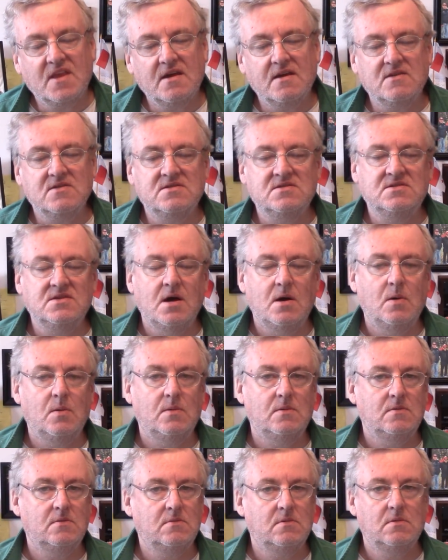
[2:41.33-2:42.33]

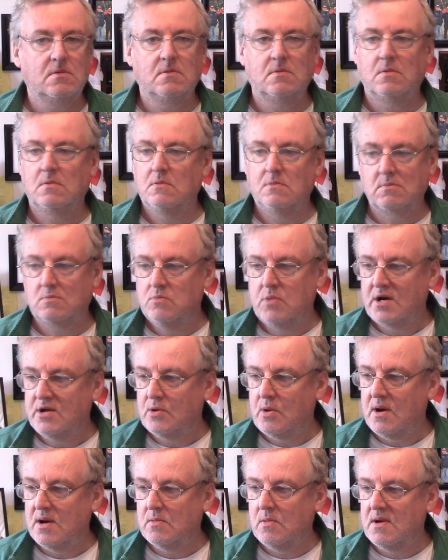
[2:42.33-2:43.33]
so, what a
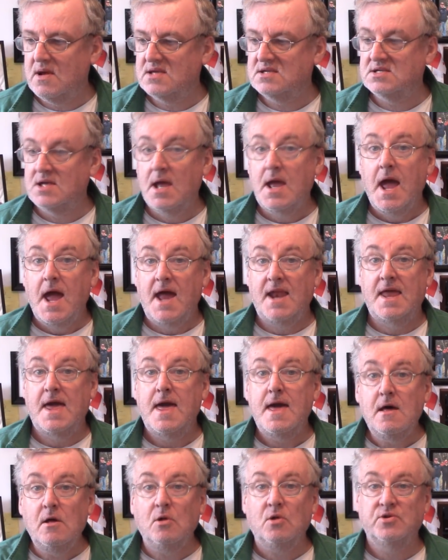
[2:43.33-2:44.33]
great race. And
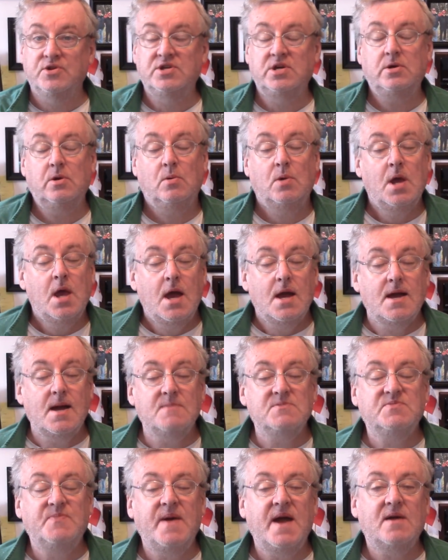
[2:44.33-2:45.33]
Hill, too,
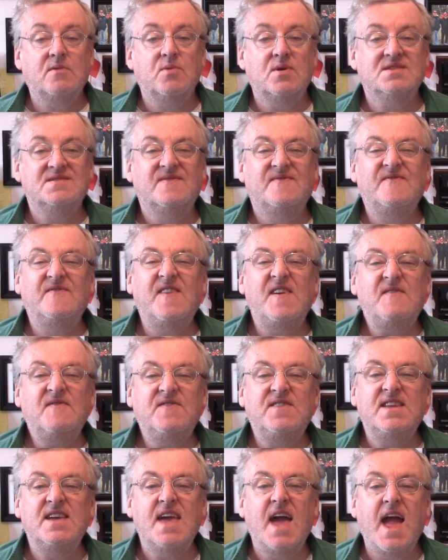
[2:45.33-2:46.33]
comes back, runs
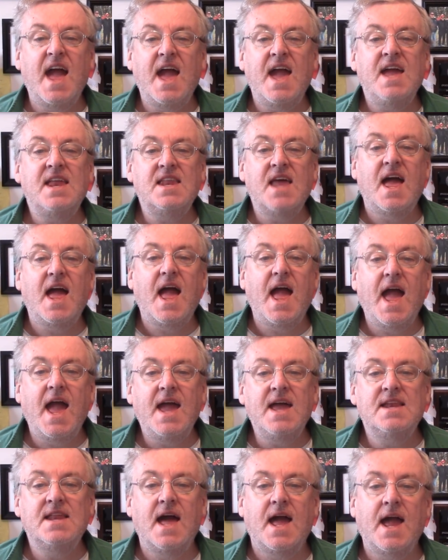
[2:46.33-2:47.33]
58
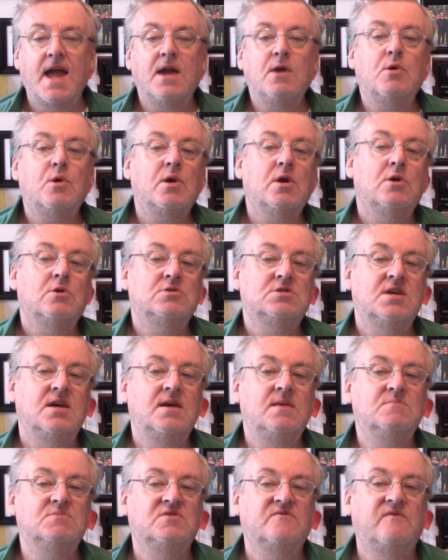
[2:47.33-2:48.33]
8 anchoring her
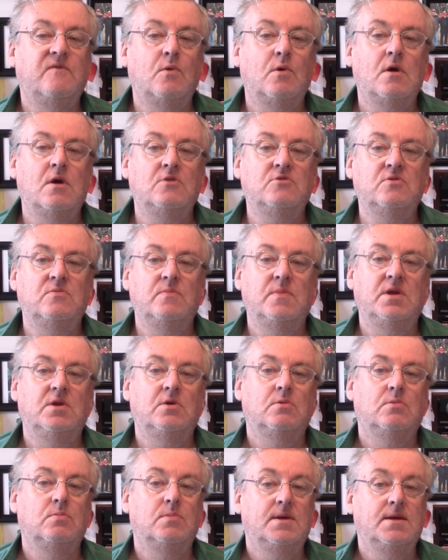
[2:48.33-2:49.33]
team's 400
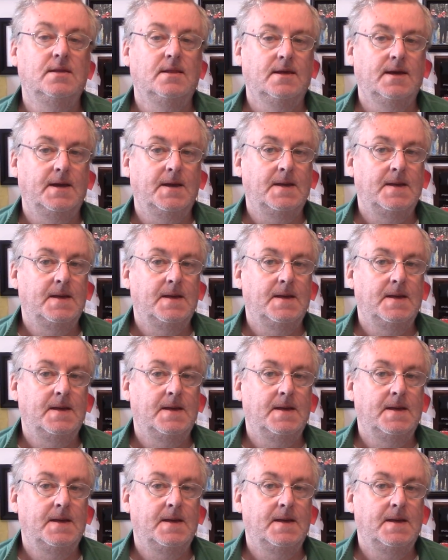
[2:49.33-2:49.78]
meter relay.